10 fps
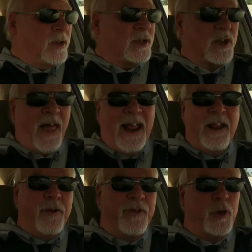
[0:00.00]
So that
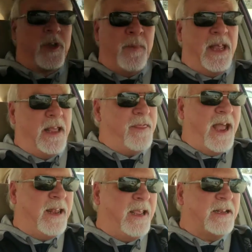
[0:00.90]
interview committee,
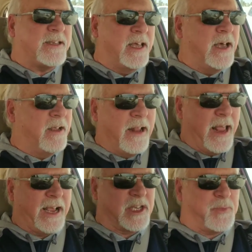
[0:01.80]
they need to
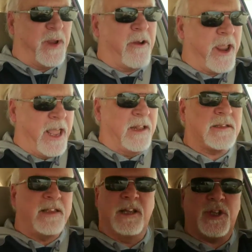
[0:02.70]

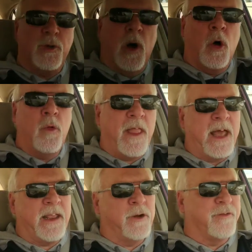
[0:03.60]
experience that you own
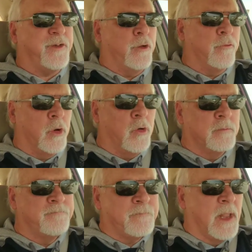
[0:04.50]
that interview
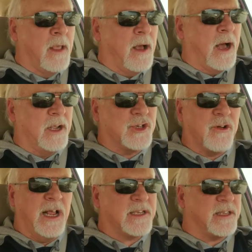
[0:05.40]
room,
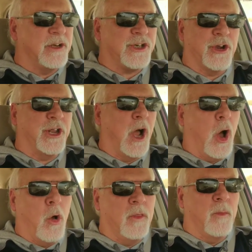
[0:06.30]
trust that you're going to
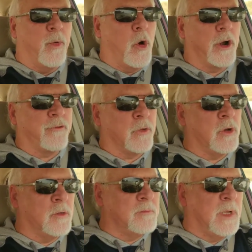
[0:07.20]
own the
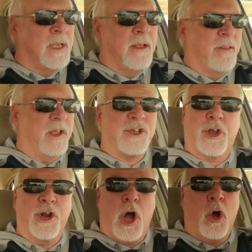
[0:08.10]
boardroom, that
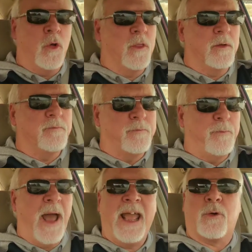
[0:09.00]
you're going to own the
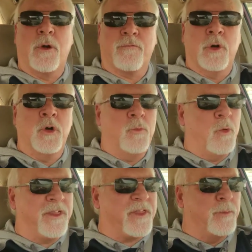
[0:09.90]
banquet room
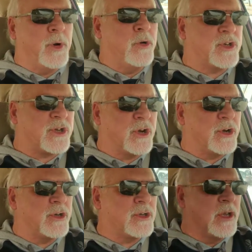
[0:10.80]
with the
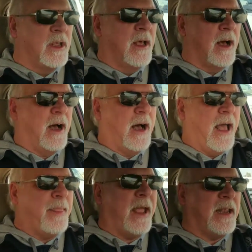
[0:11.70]
boosters,
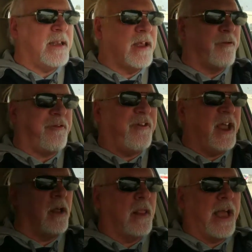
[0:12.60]
and they need to
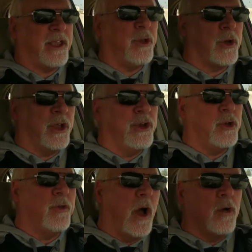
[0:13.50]
feel like you can
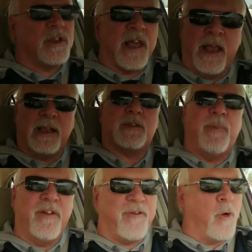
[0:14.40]
do those things
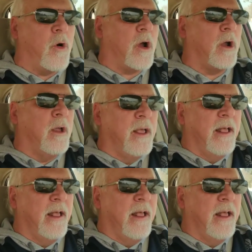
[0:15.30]
before